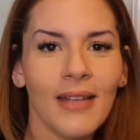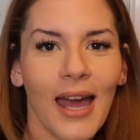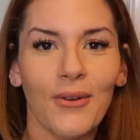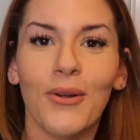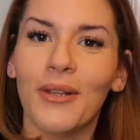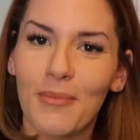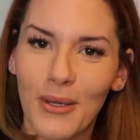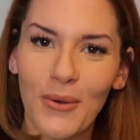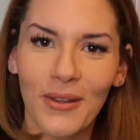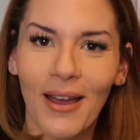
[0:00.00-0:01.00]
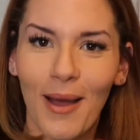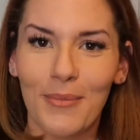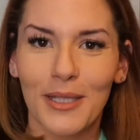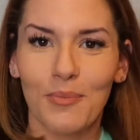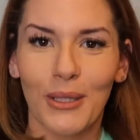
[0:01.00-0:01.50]
I don't know. Let me know in the
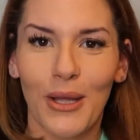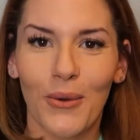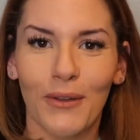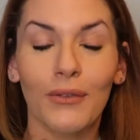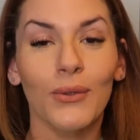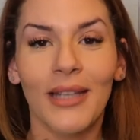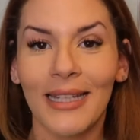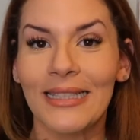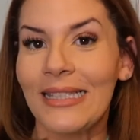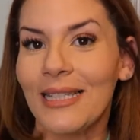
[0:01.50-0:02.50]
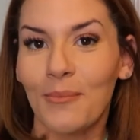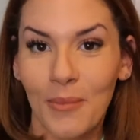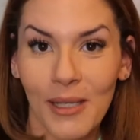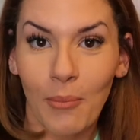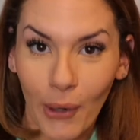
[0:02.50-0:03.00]
comments below if you'd like to see
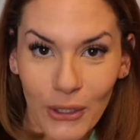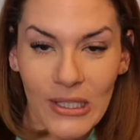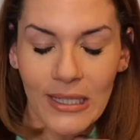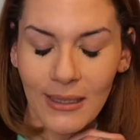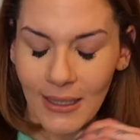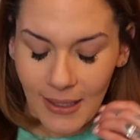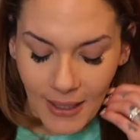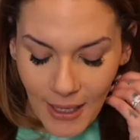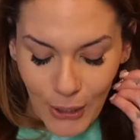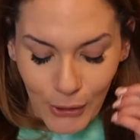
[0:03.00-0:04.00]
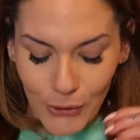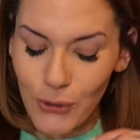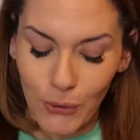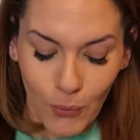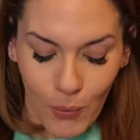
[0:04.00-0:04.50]
me personally
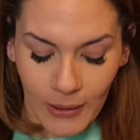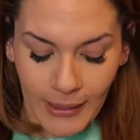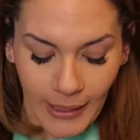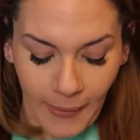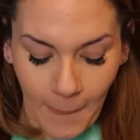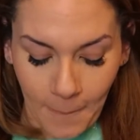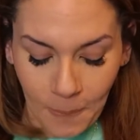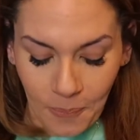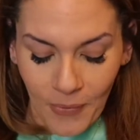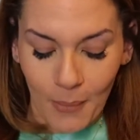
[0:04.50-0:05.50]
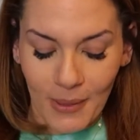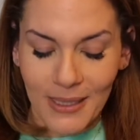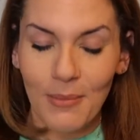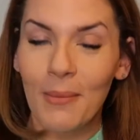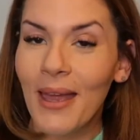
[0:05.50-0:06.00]
do one,
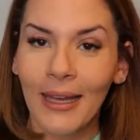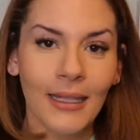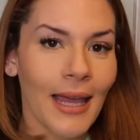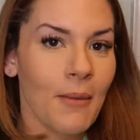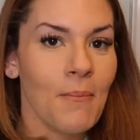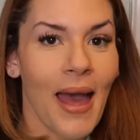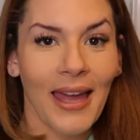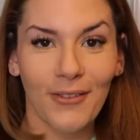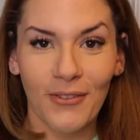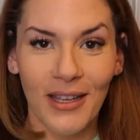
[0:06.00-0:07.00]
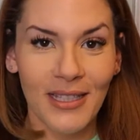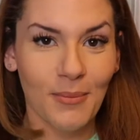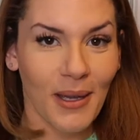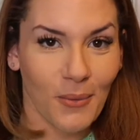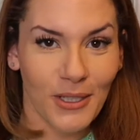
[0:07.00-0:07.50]
because maybe I could like
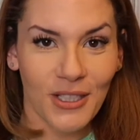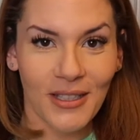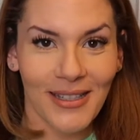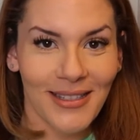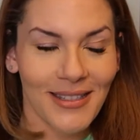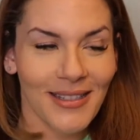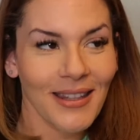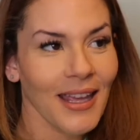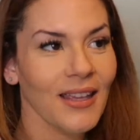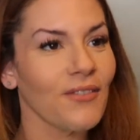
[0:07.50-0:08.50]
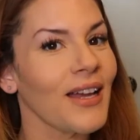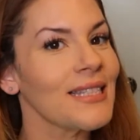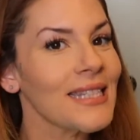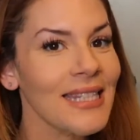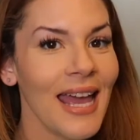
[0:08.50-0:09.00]
manifest my wish list. And like if I
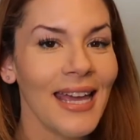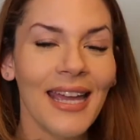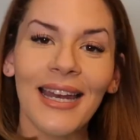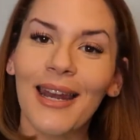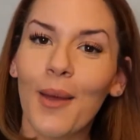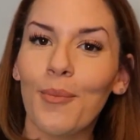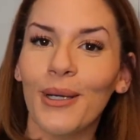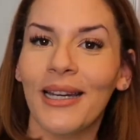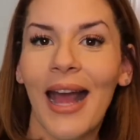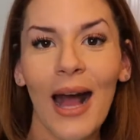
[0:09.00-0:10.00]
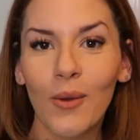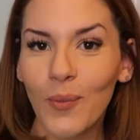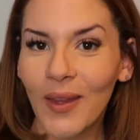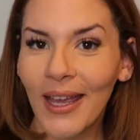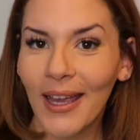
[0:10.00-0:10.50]
say it and I put it
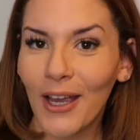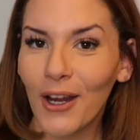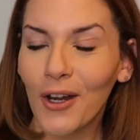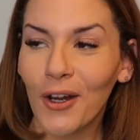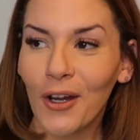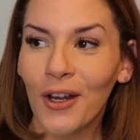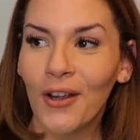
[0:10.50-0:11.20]
out there,